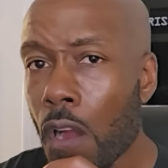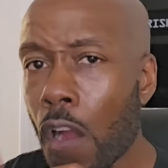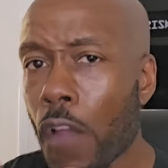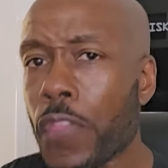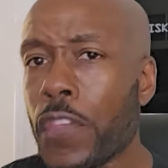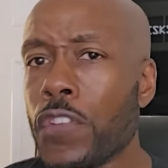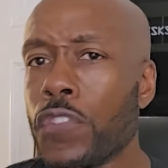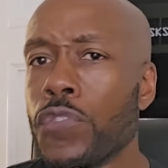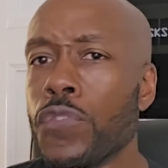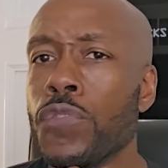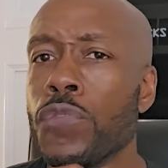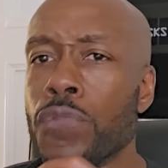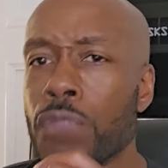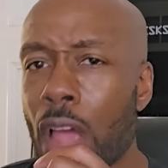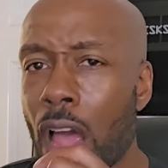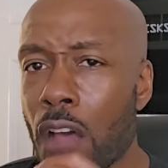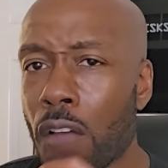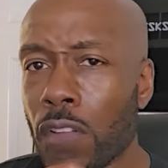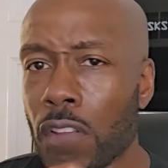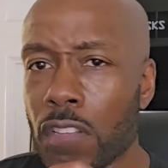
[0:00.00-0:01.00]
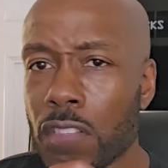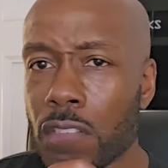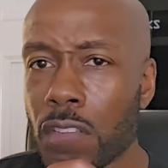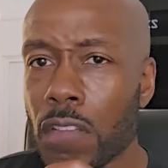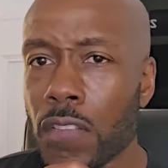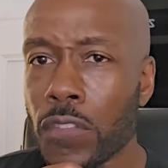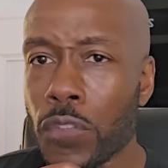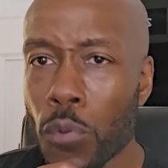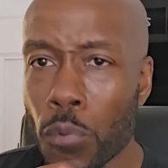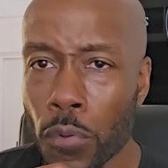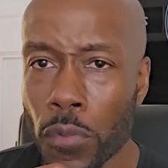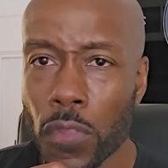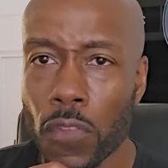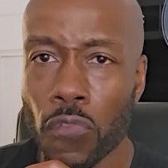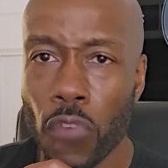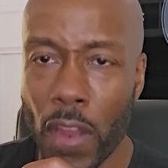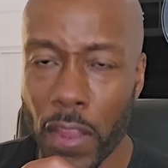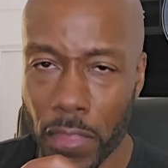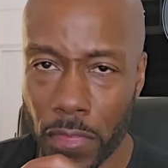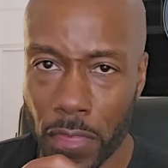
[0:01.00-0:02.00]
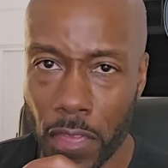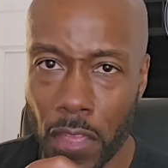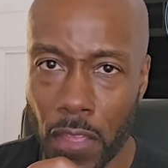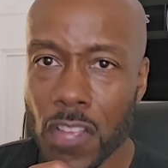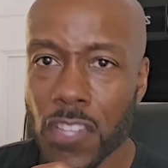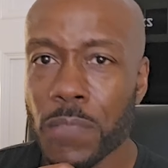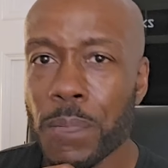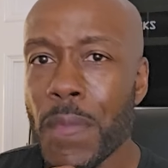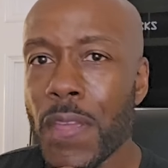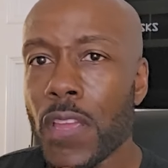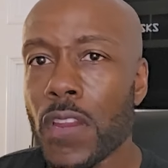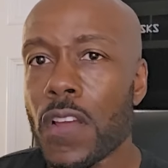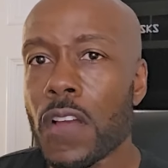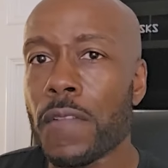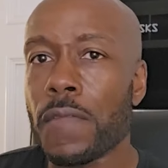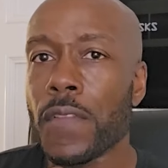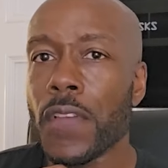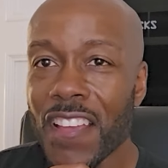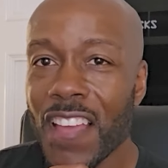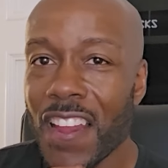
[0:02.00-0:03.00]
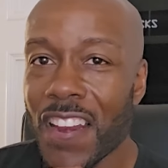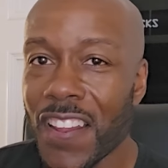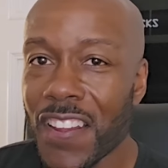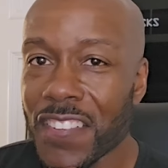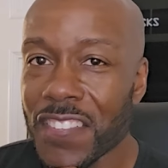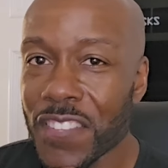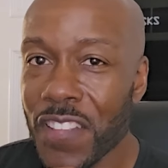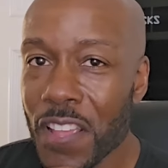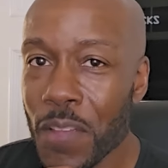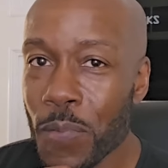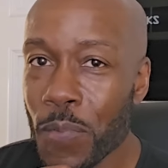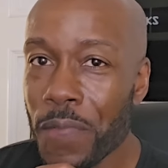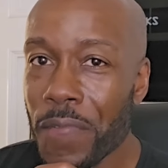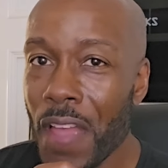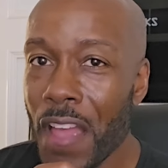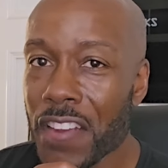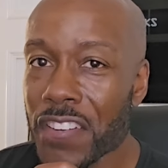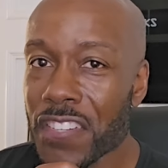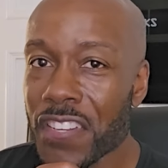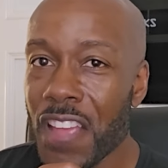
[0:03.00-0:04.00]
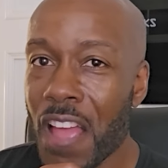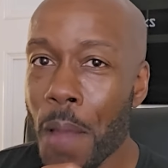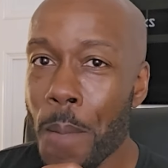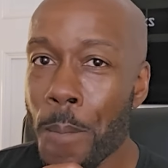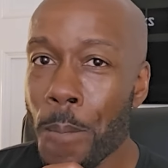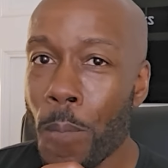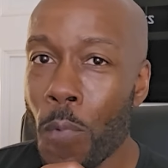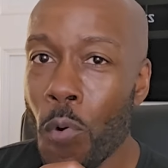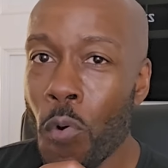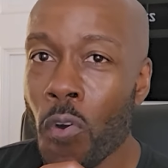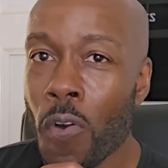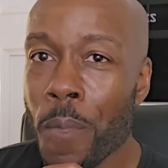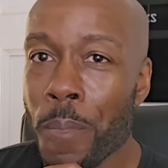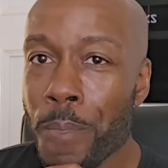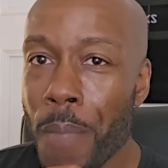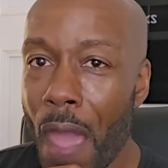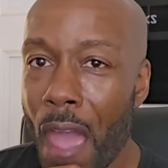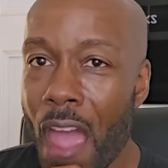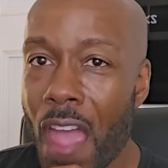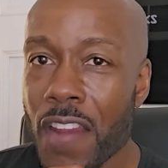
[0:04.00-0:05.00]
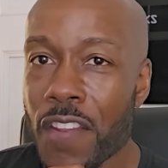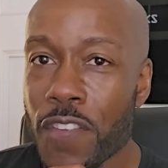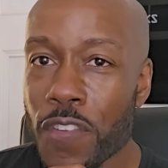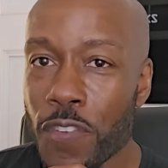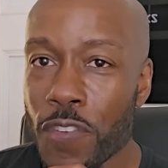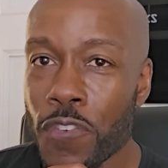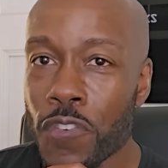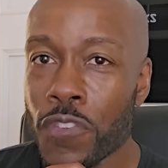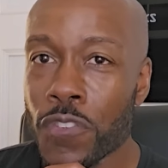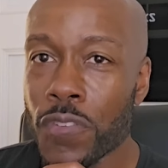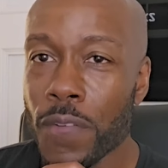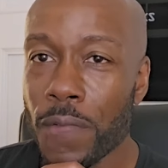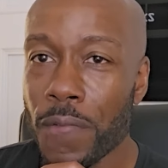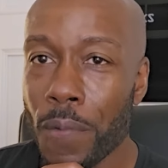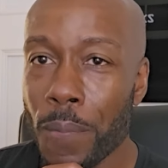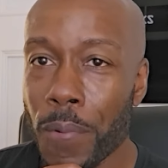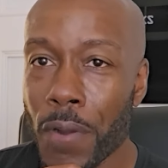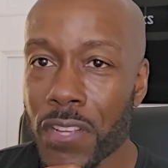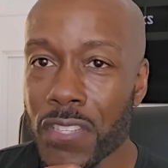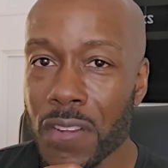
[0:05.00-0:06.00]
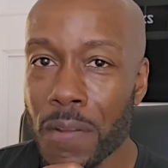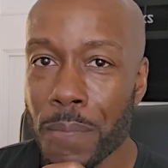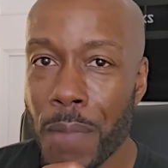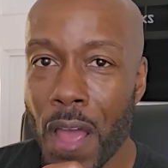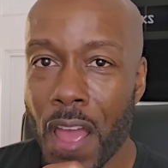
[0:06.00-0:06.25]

are these news outlets doing the right thing? Now, speaking of, kind of looks like we've actually got more bad news for President